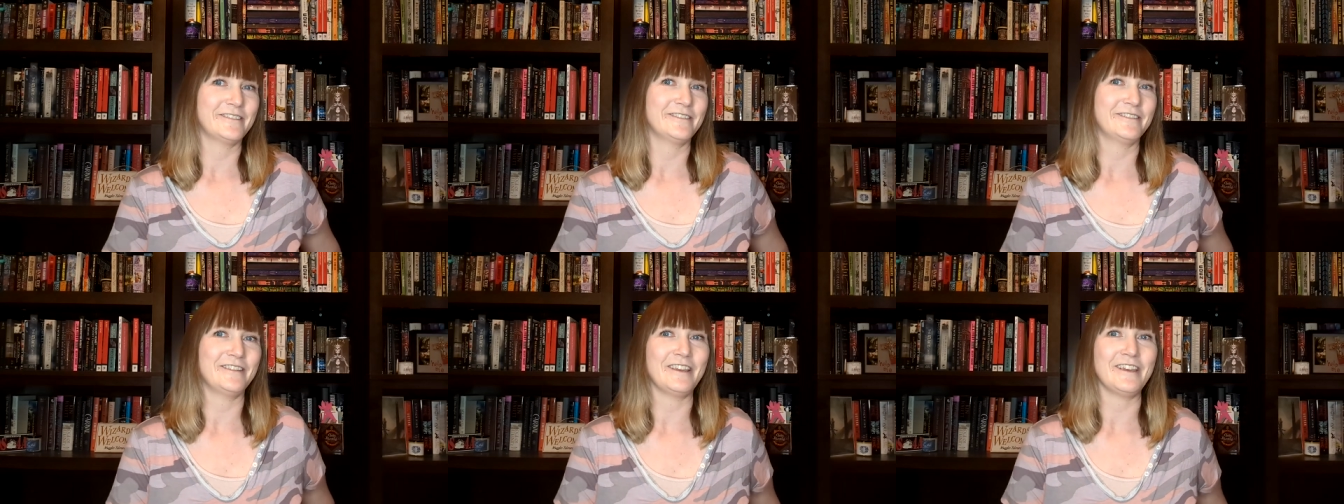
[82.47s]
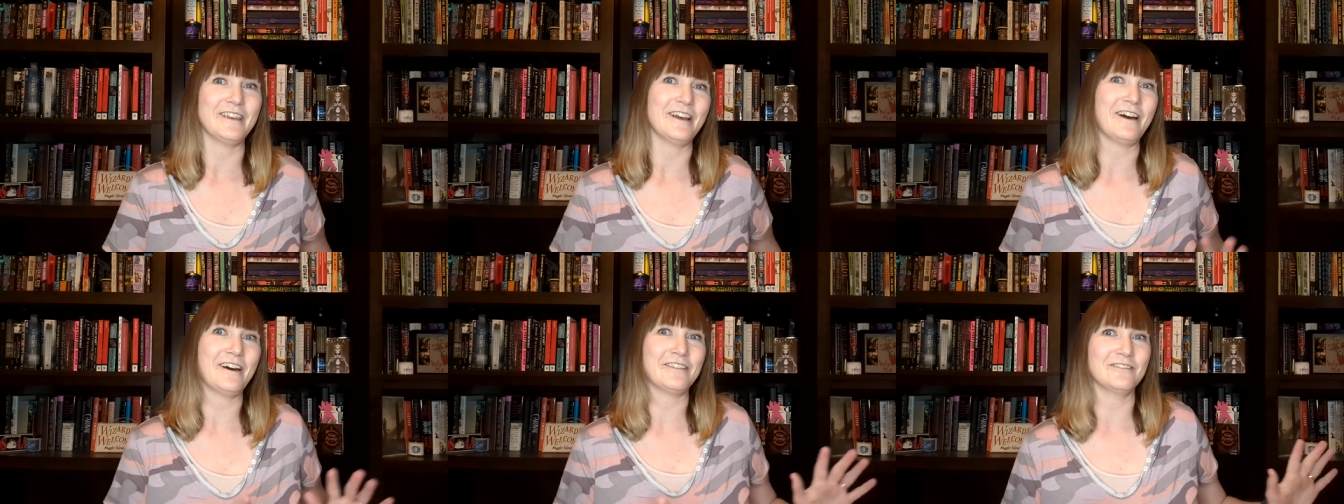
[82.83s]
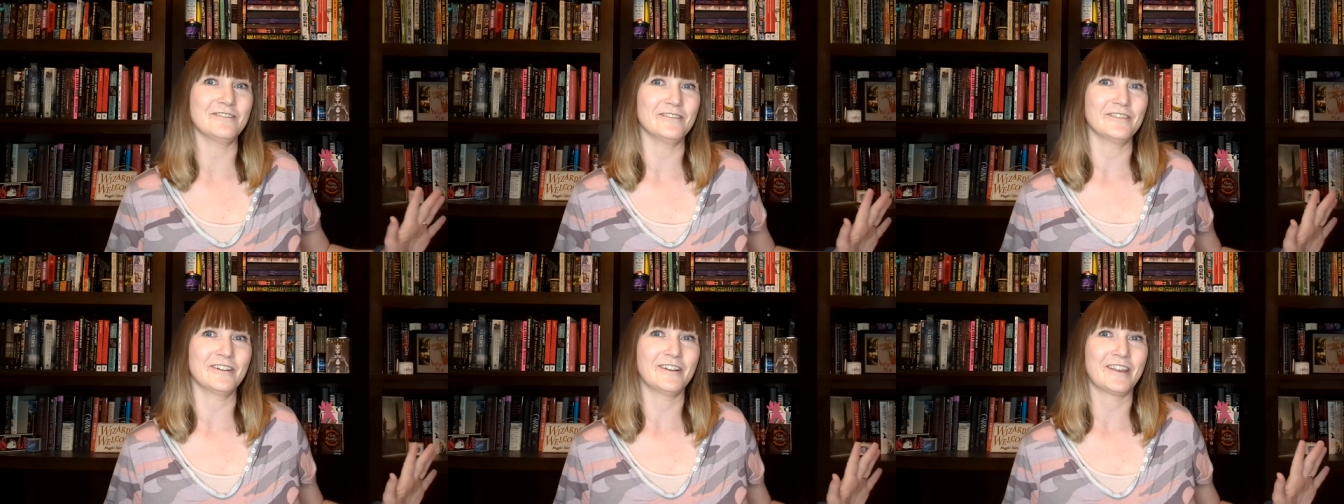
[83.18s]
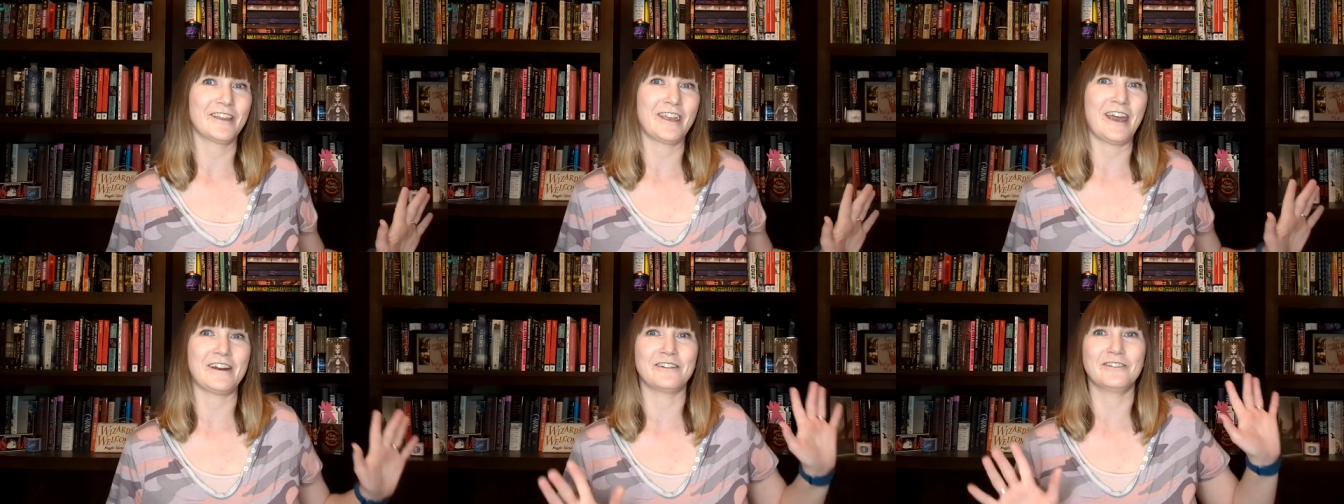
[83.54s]
the other
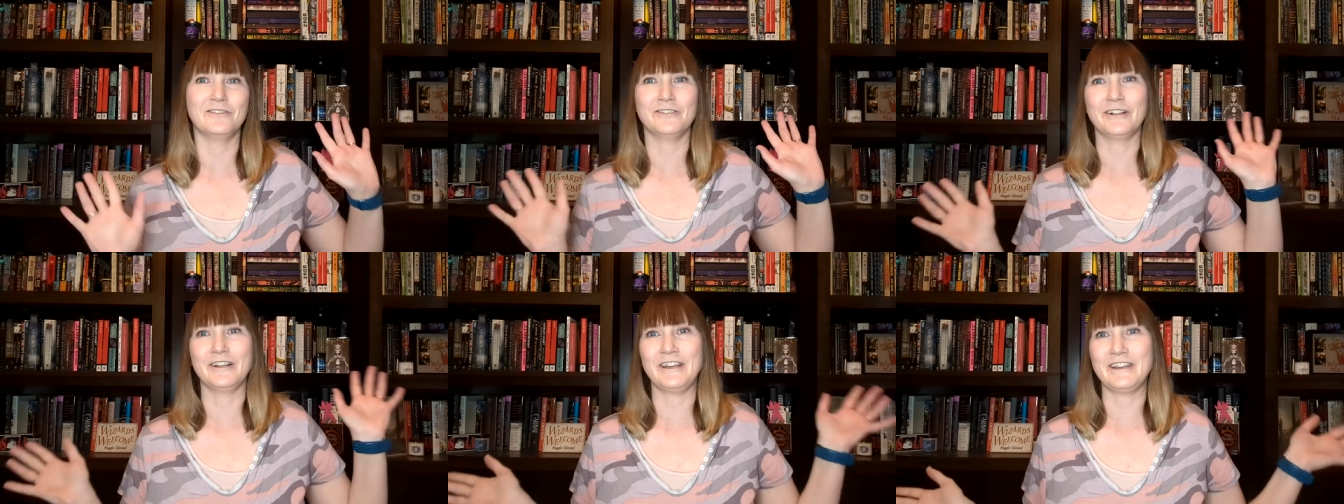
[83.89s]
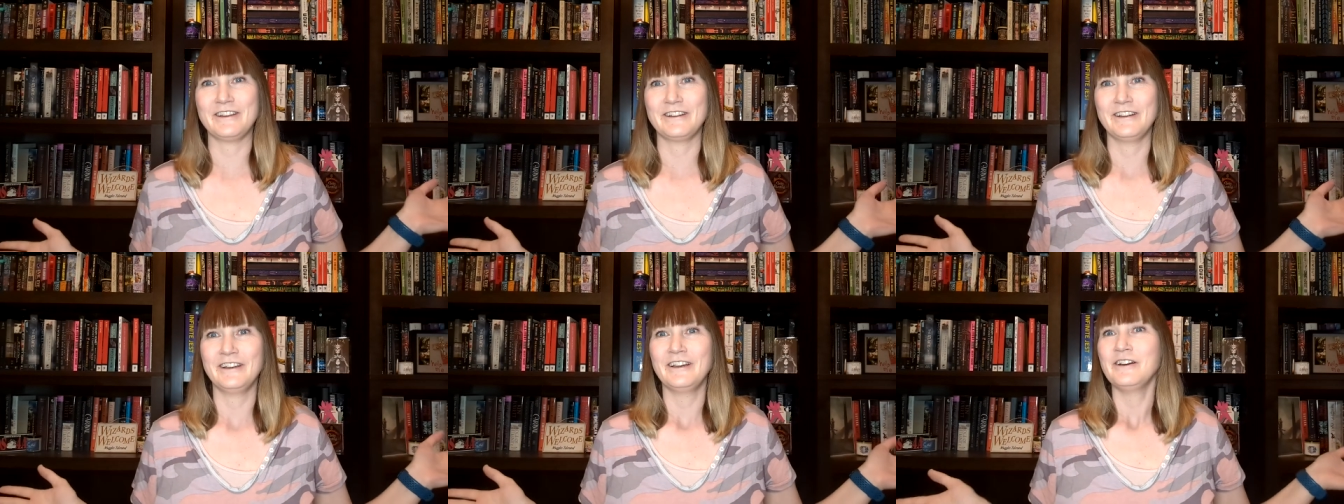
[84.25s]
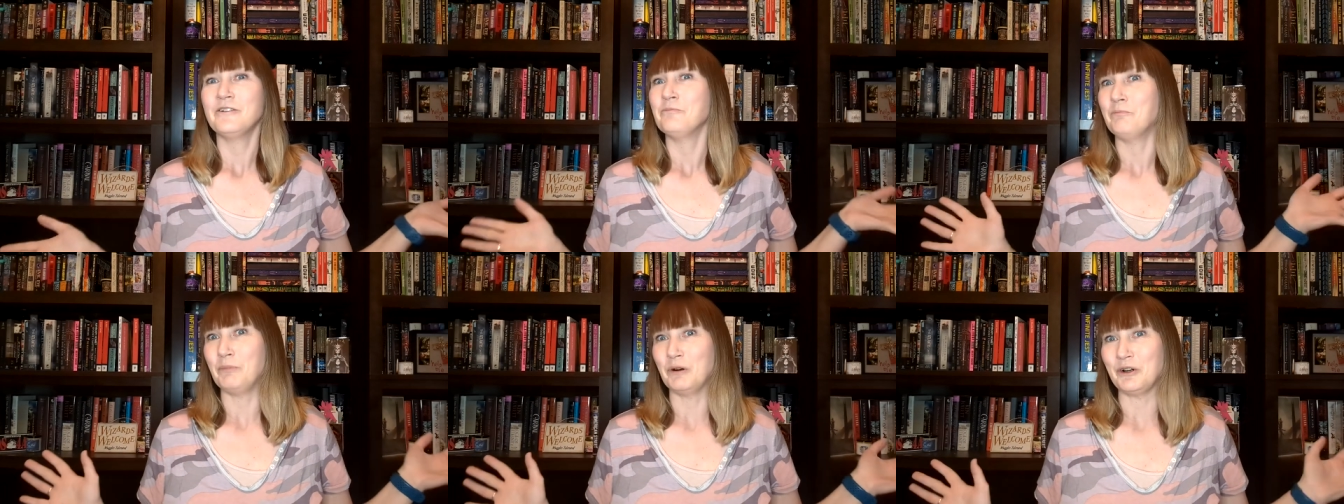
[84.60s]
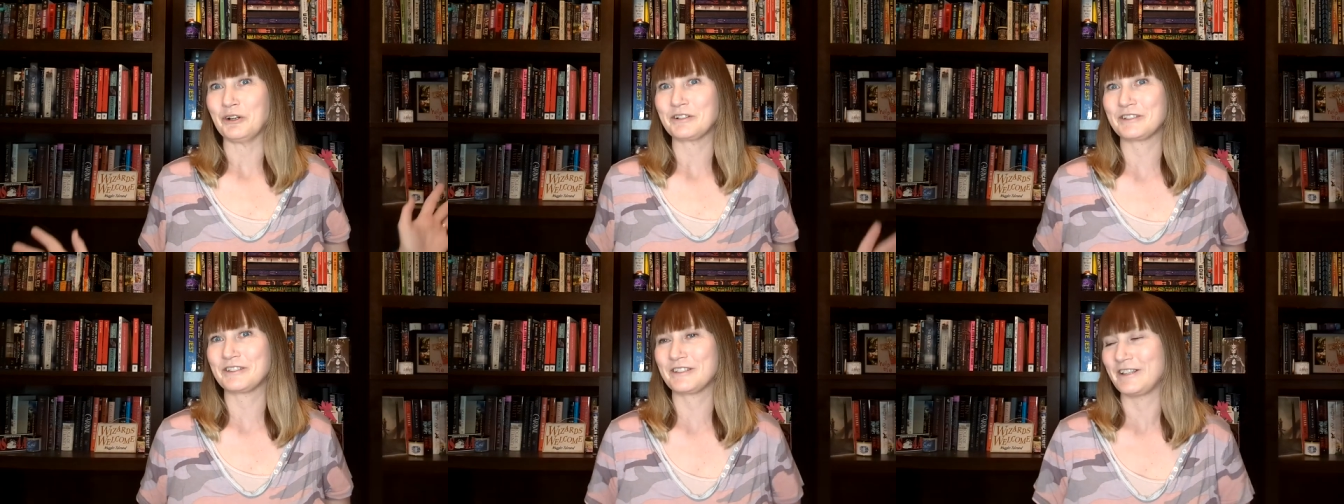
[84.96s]
category
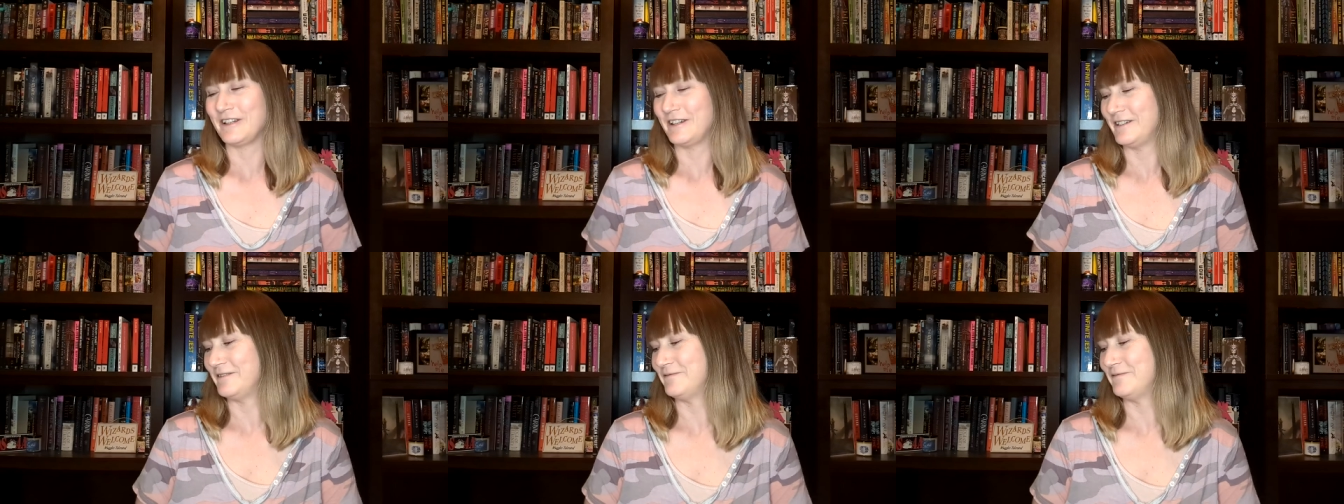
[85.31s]
books.